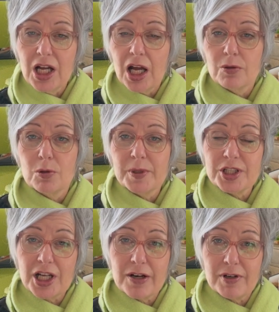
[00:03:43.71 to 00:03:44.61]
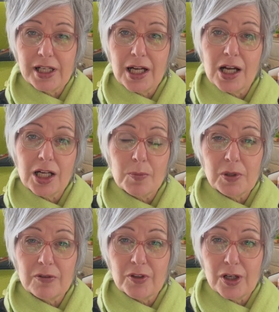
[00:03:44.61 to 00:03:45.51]
I will be sharing a
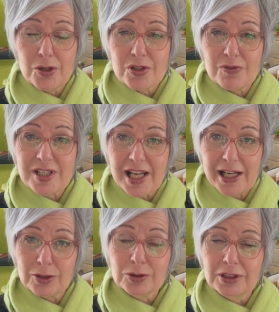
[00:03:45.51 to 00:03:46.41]
couple of those for sale,